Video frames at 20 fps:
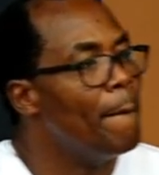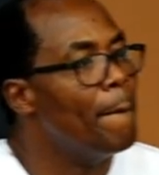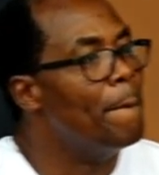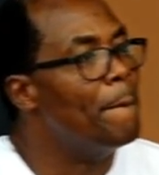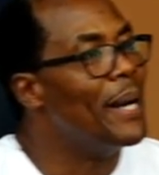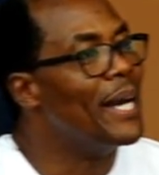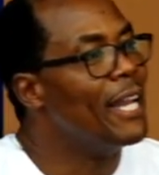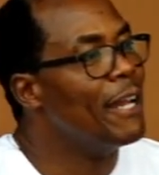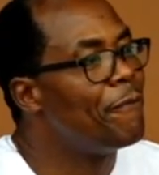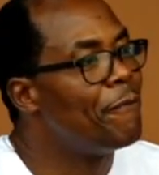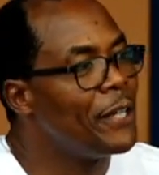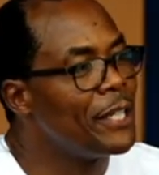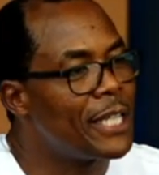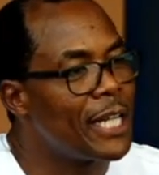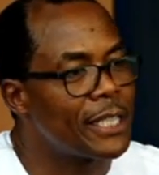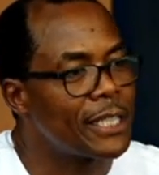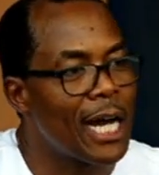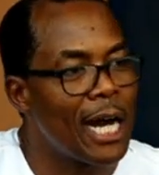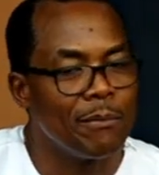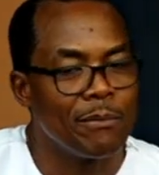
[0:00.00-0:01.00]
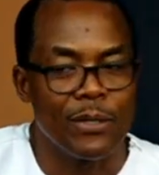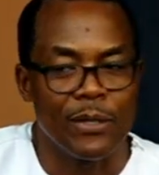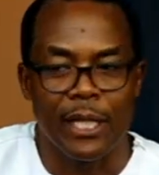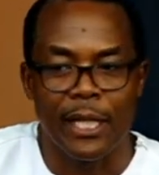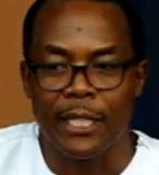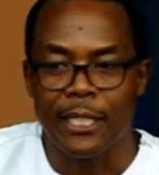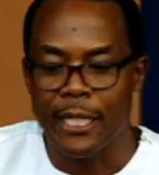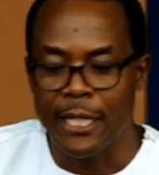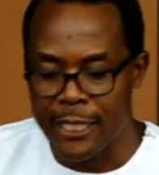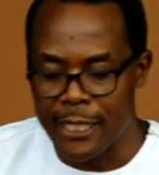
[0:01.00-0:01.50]
Benefit that comes with
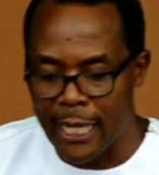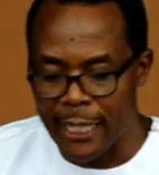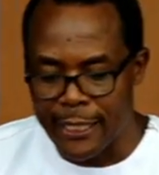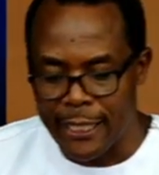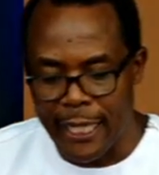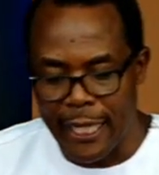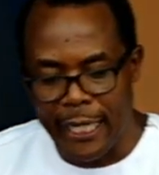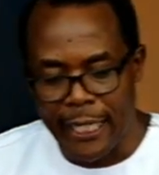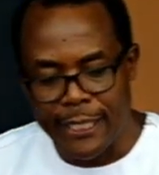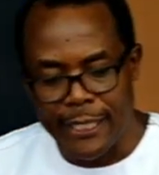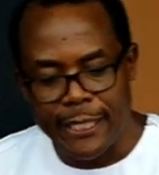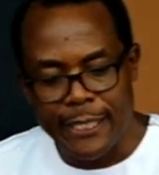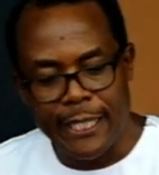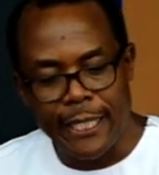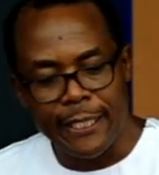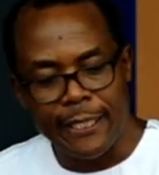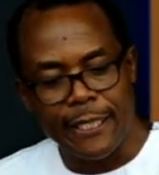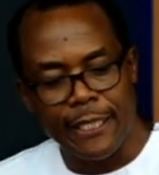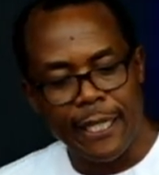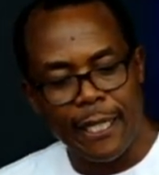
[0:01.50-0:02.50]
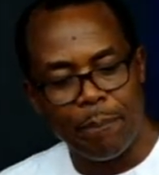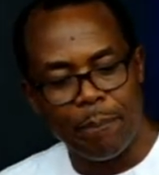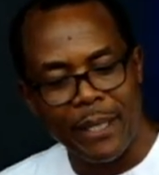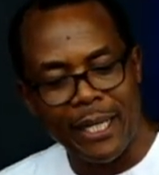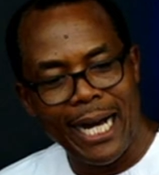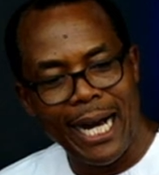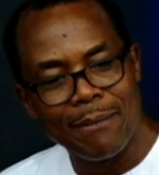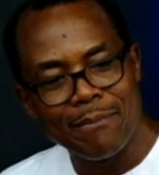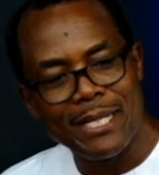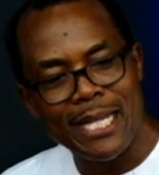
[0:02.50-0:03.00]
it is that it, it, it
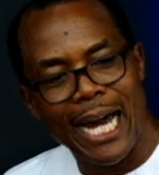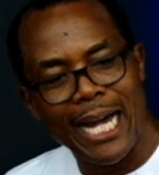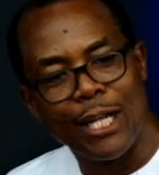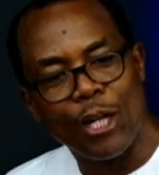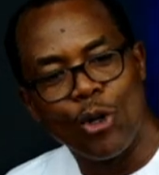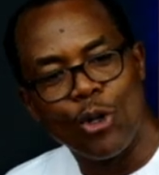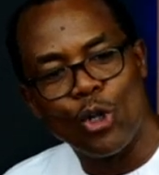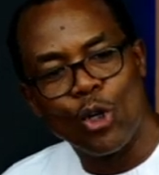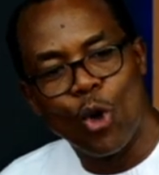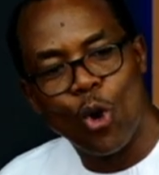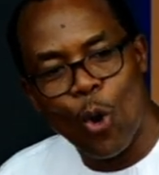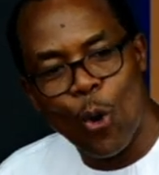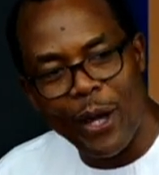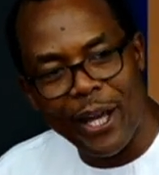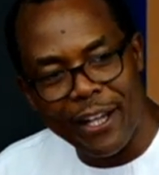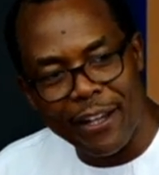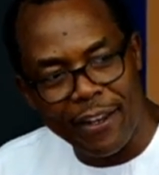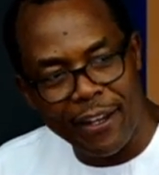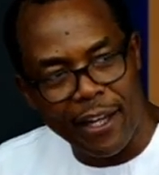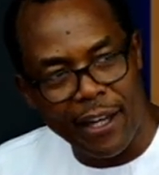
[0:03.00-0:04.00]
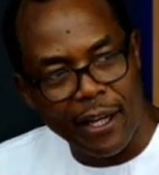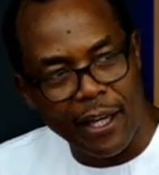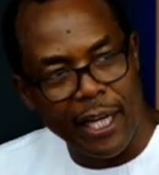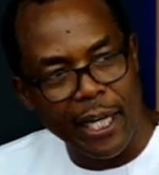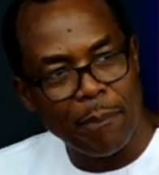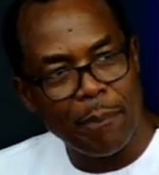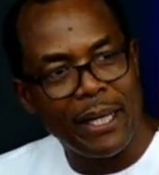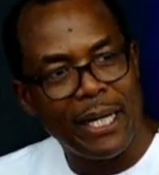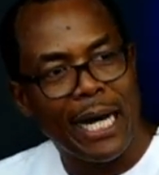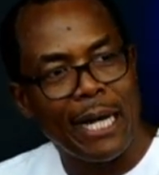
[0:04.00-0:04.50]
becomes an ongoing thing. It
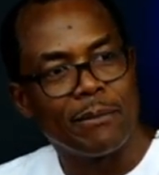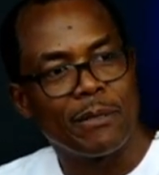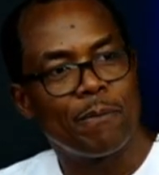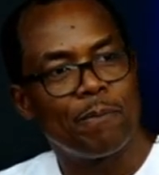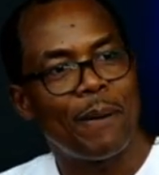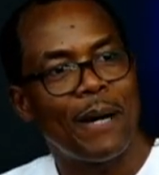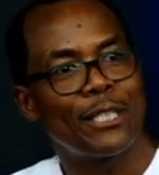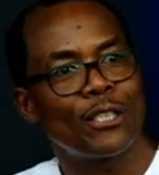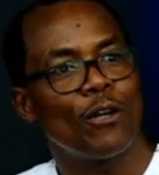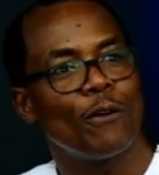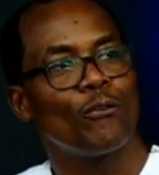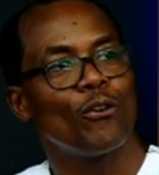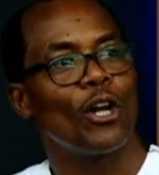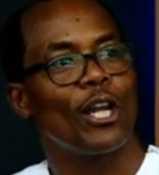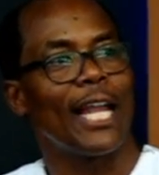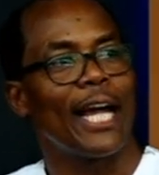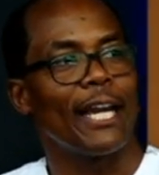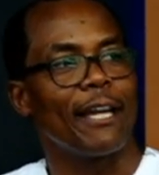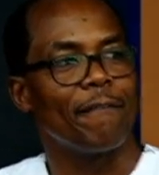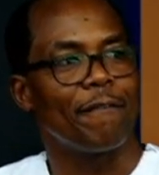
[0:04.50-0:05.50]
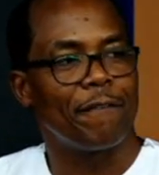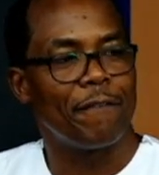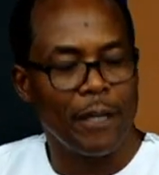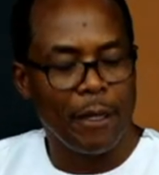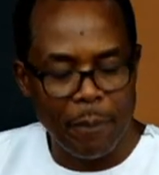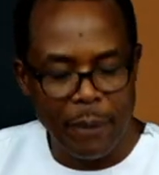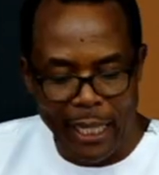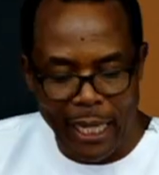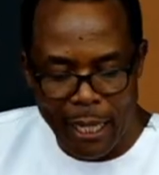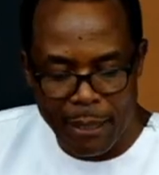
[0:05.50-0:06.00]
becomes part of your life. It
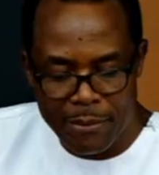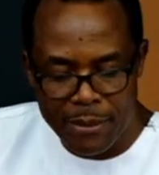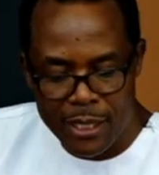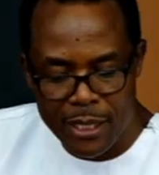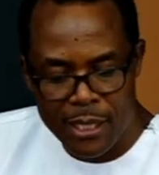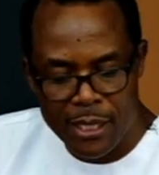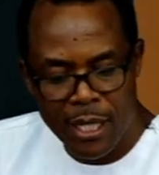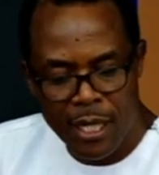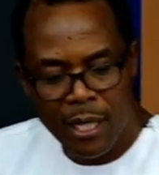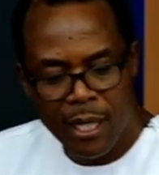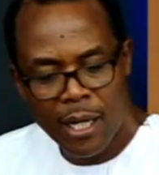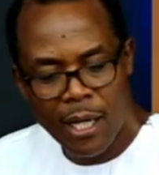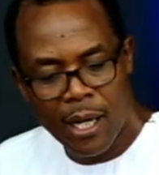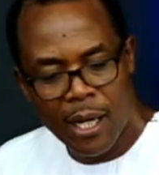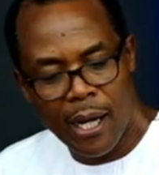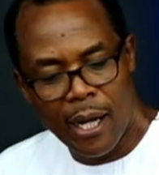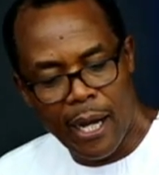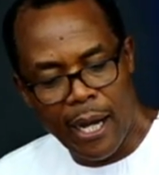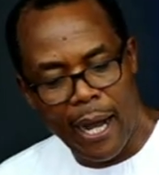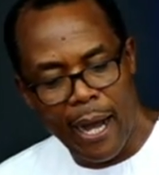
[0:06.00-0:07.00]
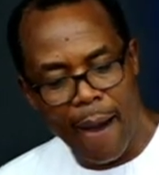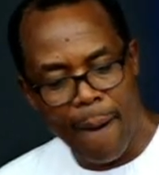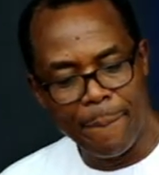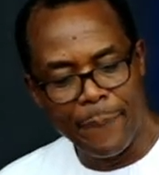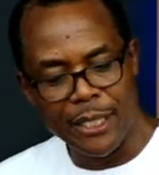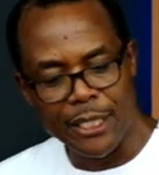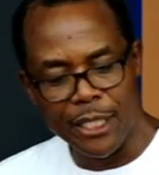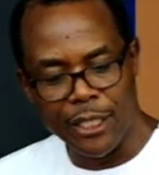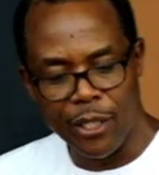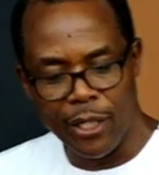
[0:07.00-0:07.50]
becomes a
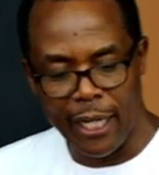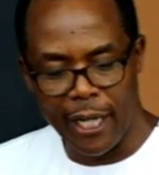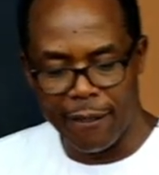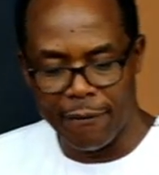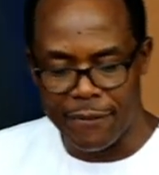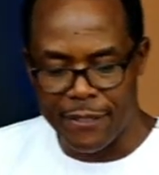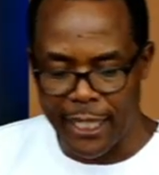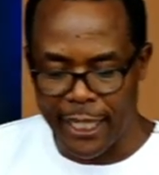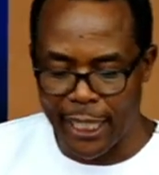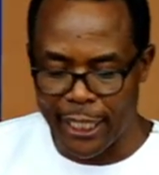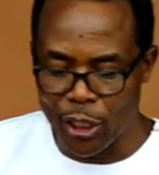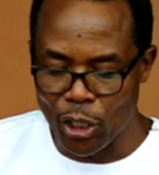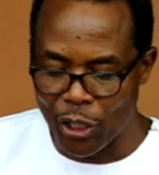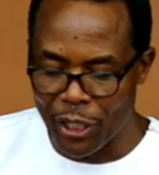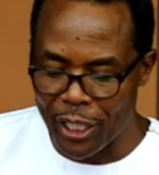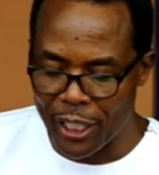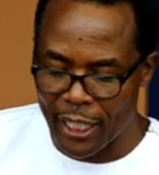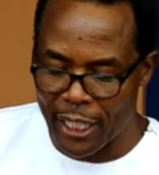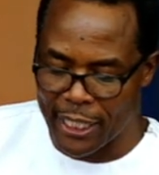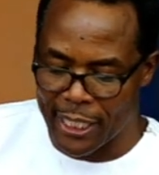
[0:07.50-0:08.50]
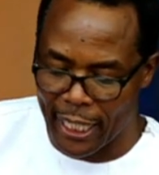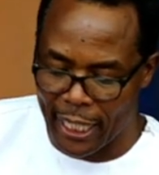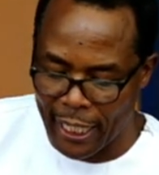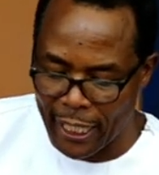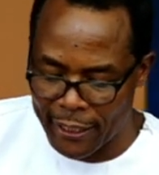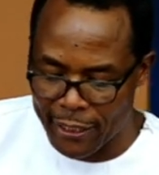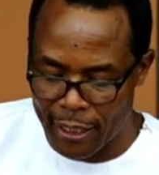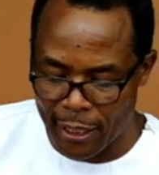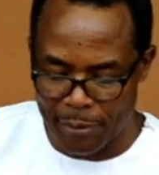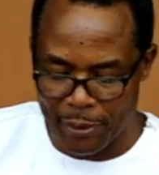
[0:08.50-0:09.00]
habit in your life. Second Corinthians
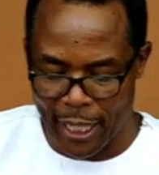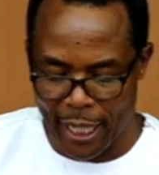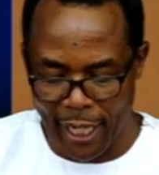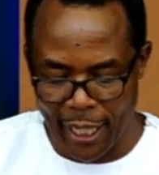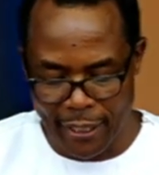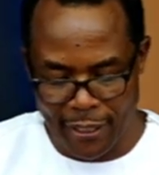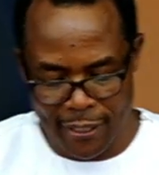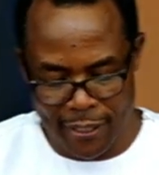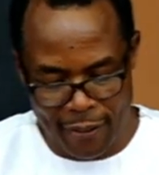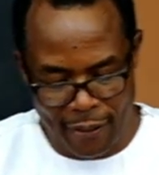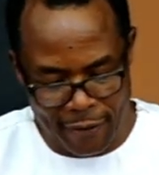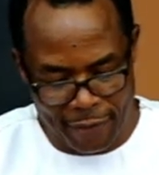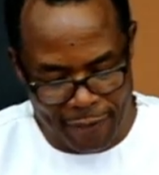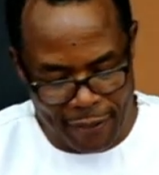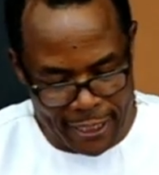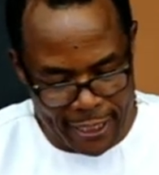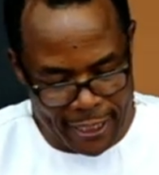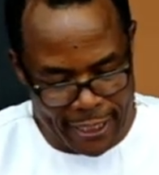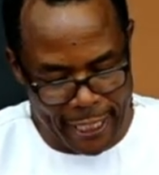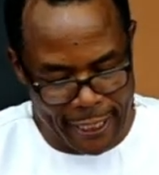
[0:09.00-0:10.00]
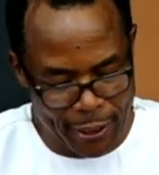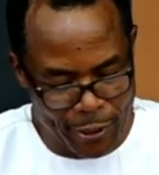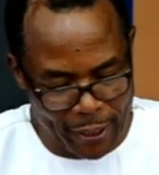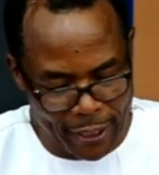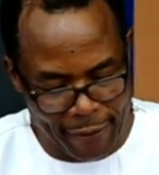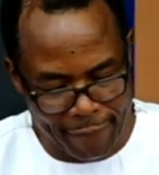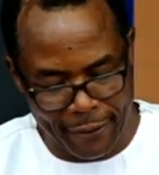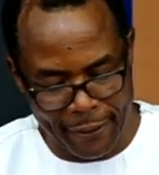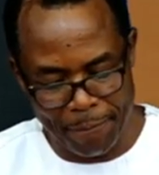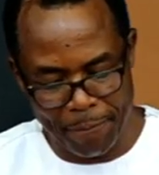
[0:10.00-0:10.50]
again, chapter 8, uh, verse 10 to
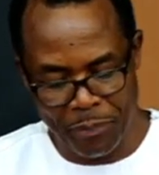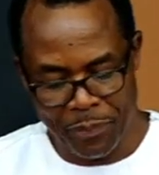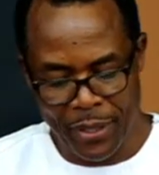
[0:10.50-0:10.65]
11.